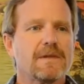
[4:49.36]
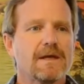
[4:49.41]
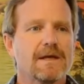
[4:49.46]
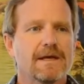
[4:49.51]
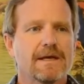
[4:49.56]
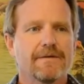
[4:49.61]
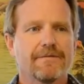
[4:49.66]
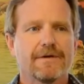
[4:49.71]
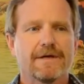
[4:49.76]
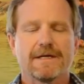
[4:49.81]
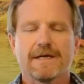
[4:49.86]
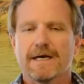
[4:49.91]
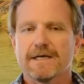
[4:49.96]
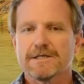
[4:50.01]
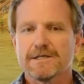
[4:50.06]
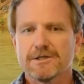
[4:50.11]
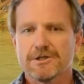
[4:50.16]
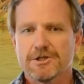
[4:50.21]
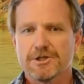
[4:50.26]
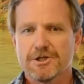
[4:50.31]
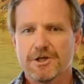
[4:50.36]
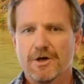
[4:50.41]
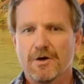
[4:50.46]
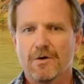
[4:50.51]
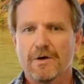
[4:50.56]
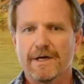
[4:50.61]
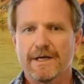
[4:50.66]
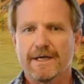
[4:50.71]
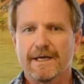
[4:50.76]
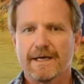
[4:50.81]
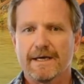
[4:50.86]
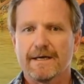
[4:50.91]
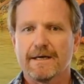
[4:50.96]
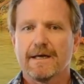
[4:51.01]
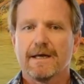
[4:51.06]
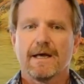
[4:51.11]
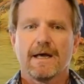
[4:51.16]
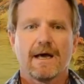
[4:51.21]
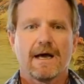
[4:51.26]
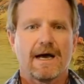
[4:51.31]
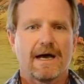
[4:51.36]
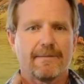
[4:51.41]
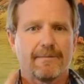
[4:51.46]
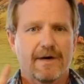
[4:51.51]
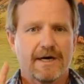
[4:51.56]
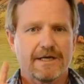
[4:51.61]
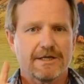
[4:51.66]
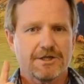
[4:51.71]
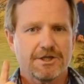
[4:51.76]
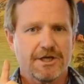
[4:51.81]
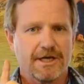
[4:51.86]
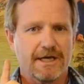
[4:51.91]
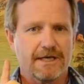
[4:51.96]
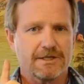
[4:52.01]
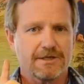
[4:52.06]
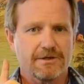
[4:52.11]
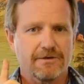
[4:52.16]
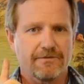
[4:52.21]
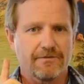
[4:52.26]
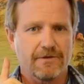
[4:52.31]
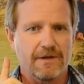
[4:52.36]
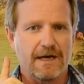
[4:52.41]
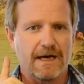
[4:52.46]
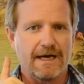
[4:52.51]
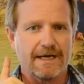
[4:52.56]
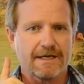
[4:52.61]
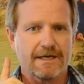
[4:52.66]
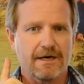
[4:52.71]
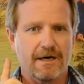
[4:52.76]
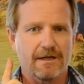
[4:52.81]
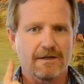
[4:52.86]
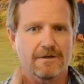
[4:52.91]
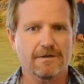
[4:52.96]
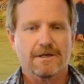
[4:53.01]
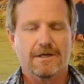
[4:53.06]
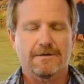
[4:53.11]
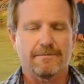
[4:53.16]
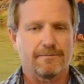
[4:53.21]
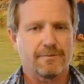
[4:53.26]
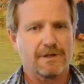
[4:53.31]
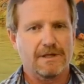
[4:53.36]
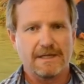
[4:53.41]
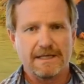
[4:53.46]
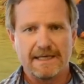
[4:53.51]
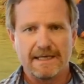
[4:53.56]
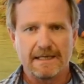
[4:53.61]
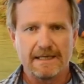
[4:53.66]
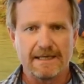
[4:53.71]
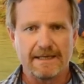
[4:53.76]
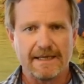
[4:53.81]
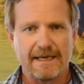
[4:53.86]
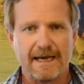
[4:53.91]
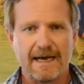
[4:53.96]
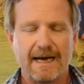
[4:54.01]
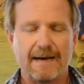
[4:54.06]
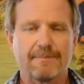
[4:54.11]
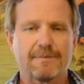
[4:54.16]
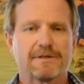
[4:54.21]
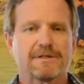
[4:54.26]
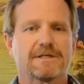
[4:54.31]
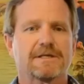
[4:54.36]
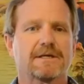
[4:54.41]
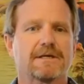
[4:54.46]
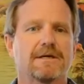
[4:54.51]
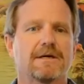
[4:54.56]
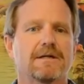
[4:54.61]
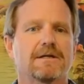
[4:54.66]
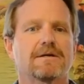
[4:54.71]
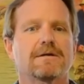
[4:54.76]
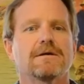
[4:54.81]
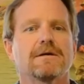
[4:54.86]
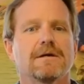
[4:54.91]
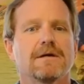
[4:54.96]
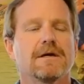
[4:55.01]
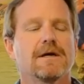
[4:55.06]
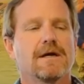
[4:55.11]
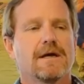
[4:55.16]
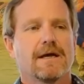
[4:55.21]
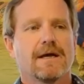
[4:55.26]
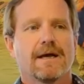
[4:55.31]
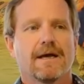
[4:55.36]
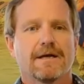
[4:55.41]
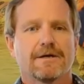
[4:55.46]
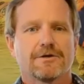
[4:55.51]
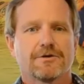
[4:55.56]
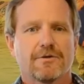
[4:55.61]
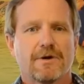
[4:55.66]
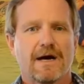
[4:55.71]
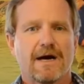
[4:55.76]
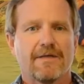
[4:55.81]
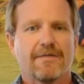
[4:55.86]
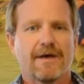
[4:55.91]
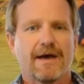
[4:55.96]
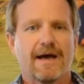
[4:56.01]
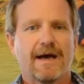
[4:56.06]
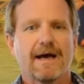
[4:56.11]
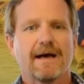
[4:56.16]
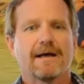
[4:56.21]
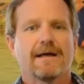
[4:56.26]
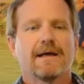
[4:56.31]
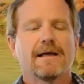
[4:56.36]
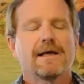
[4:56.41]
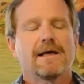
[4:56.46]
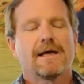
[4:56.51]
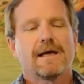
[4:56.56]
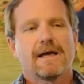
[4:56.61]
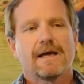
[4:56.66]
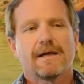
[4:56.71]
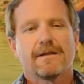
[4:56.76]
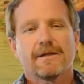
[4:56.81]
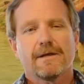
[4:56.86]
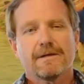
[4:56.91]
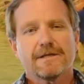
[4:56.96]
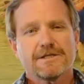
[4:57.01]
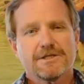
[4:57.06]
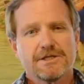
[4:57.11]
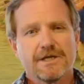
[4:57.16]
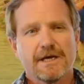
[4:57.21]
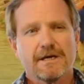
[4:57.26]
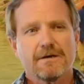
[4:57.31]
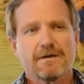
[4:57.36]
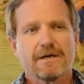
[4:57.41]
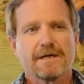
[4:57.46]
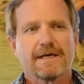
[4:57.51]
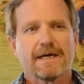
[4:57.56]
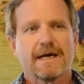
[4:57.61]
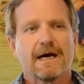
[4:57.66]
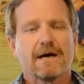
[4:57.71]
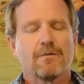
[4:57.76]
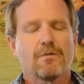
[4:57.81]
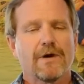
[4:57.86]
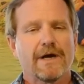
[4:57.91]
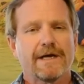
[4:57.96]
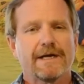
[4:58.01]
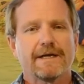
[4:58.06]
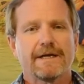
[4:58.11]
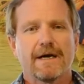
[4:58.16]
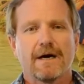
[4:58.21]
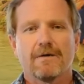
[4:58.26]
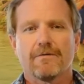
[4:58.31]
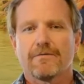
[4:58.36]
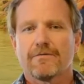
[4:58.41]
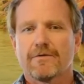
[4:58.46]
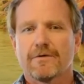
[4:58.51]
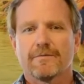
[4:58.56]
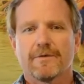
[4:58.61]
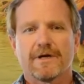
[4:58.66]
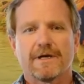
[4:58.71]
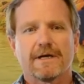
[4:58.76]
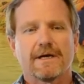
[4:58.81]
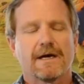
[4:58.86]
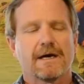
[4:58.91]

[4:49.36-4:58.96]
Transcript: If he doesn't show again, I might change the fly color completely the opposite color and try that. And then generally I'll wait it out for a minute.